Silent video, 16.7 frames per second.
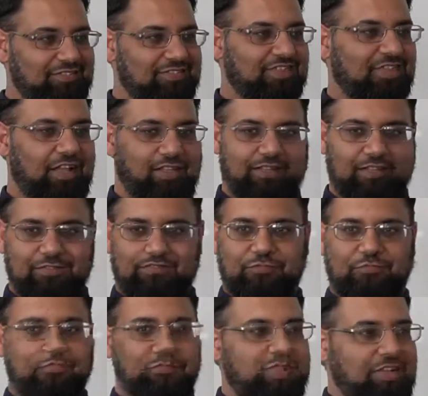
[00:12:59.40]
Like
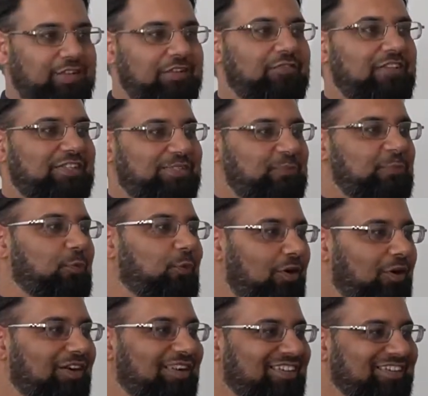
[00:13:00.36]
free investment or
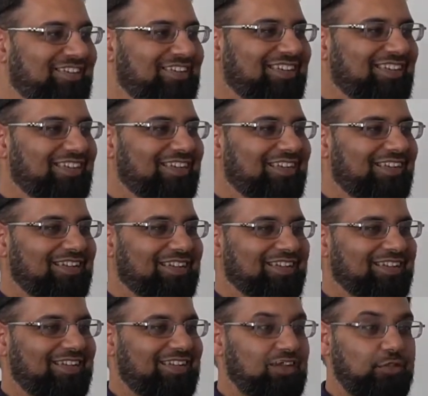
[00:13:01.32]
what?
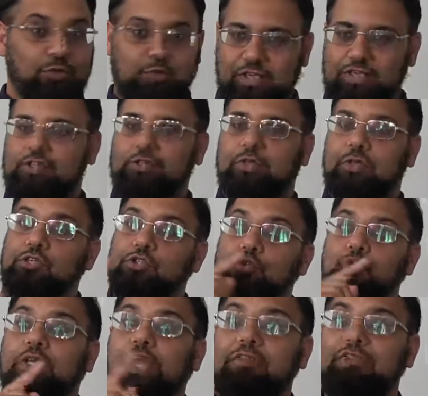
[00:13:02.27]
Because
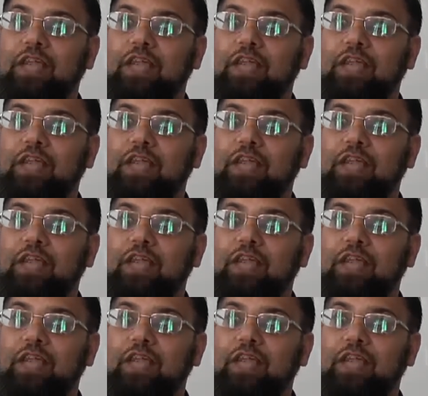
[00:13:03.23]
you get